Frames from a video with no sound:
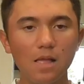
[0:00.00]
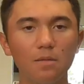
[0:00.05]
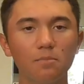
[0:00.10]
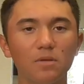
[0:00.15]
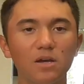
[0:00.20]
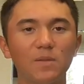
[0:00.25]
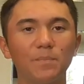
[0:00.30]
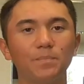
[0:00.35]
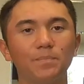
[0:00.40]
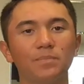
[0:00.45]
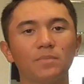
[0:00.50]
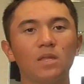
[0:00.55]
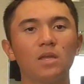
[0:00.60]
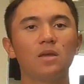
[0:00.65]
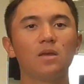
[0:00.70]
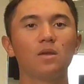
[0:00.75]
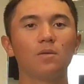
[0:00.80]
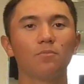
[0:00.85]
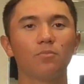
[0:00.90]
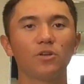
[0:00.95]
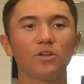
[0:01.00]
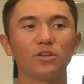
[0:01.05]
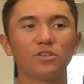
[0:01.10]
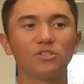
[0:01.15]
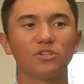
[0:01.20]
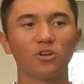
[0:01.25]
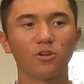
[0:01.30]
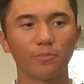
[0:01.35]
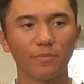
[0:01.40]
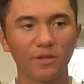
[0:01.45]
but pretty
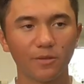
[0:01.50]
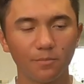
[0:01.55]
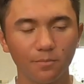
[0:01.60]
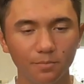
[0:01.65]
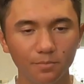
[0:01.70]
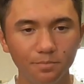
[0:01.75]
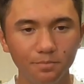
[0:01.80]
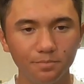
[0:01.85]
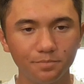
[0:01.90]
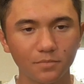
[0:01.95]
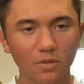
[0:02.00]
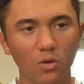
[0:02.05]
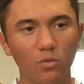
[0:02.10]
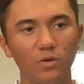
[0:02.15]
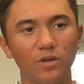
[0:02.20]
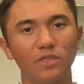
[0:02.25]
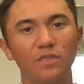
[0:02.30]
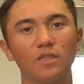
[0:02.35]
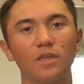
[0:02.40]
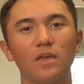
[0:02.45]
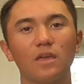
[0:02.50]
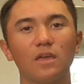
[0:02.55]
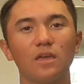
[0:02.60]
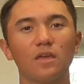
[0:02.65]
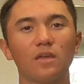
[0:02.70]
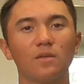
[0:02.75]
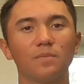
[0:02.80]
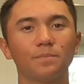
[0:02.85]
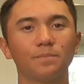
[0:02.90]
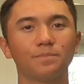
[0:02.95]
good tournament with
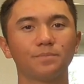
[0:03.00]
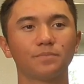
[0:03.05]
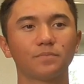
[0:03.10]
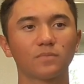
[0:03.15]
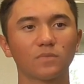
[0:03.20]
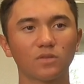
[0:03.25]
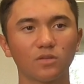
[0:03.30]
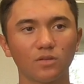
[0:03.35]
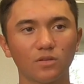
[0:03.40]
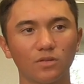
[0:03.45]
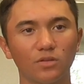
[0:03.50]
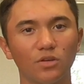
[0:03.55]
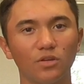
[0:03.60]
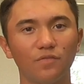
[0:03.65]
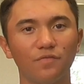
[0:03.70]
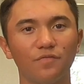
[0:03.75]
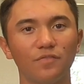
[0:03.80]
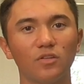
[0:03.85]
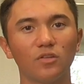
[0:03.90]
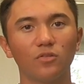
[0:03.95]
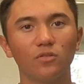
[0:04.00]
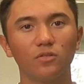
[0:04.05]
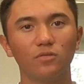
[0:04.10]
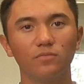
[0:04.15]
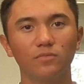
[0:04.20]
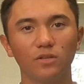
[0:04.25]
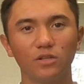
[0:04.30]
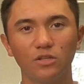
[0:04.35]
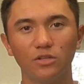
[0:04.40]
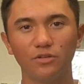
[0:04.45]
a good field,
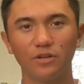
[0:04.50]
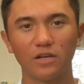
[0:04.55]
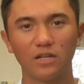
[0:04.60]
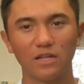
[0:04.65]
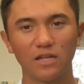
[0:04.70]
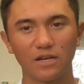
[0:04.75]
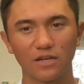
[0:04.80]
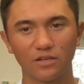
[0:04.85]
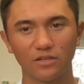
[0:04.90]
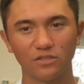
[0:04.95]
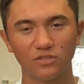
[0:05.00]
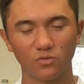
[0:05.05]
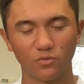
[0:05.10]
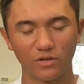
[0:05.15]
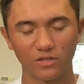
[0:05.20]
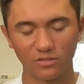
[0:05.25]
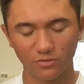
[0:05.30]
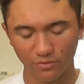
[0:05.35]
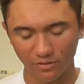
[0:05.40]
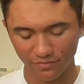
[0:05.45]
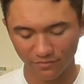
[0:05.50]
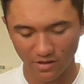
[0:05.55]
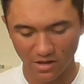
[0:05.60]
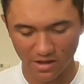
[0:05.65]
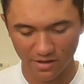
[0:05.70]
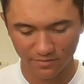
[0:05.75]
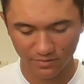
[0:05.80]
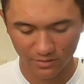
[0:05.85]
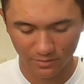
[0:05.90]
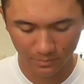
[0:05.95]
including a lot of good
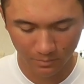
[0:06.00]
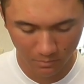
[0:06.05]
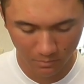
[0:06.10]
2025s.